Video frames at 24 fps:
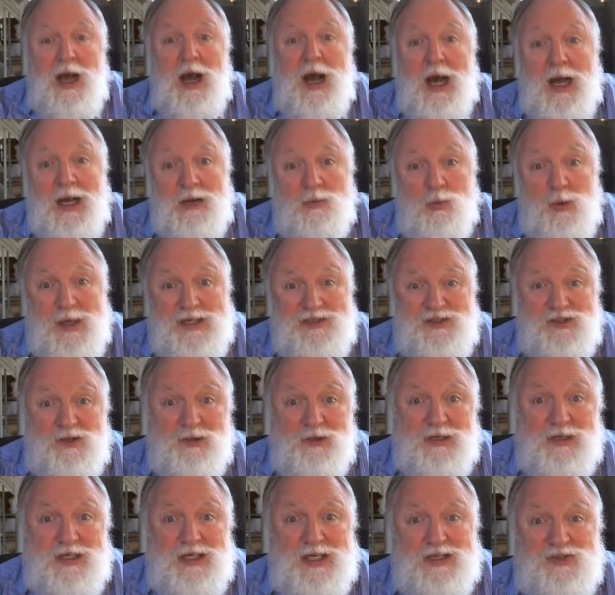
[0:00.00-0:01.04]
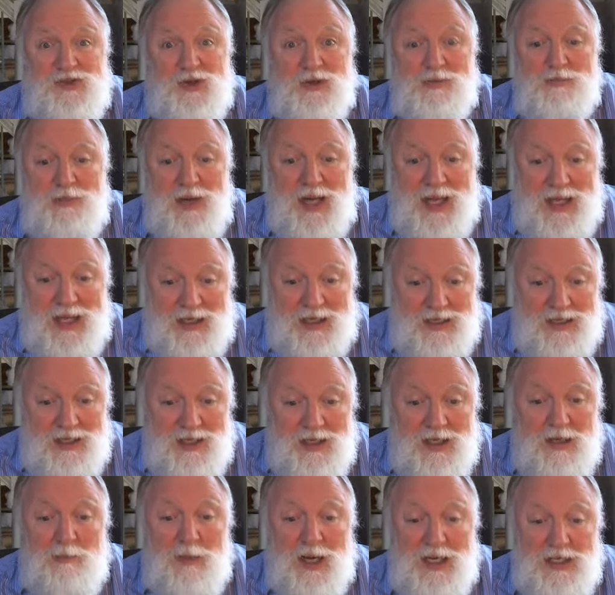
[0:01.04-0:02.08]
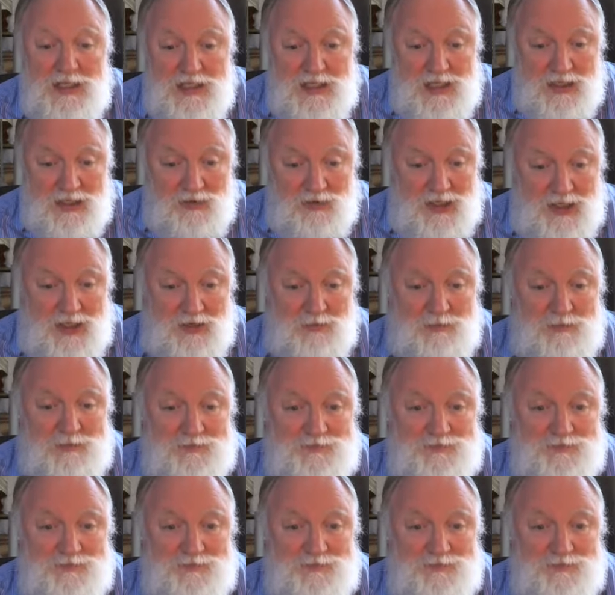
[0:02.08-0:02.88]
high western desert plant might tell you.